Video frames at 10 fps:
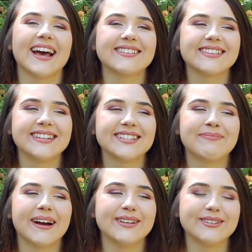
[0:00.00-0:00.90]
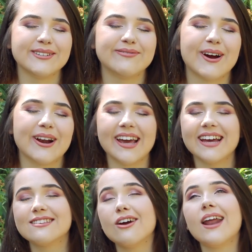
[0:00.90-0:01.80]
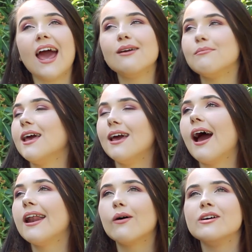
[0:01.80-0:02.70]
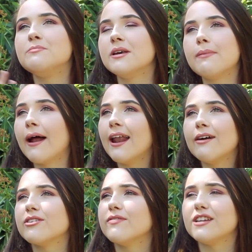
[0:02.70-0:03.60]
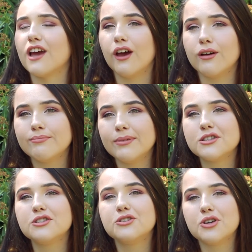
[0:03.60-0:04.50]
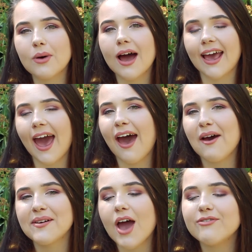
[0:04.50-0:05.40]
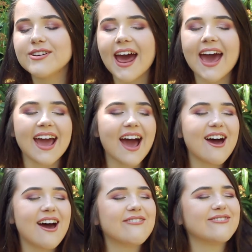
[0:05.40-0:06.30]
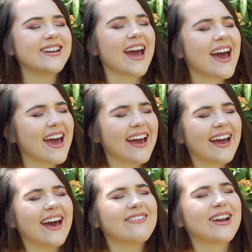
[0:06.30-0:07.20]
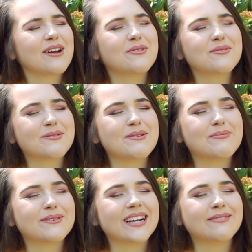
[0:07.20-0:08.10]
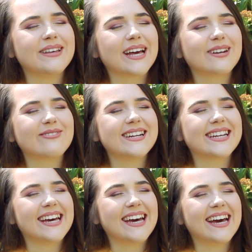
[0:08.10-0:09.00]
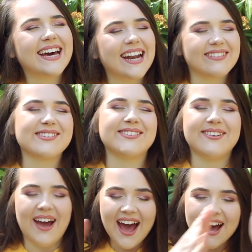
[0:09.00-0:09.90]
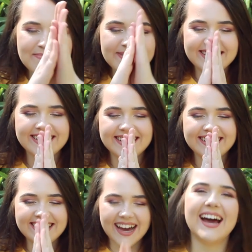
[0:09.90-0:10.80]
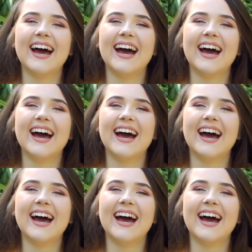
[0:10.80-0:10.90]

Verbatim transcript: Guest List by Lucy Foley. Don't hate me. I know I speak about it in every video, but do I care? Every day, every day, every day more and more people tell me they're gonna read it, and it makes me so happy.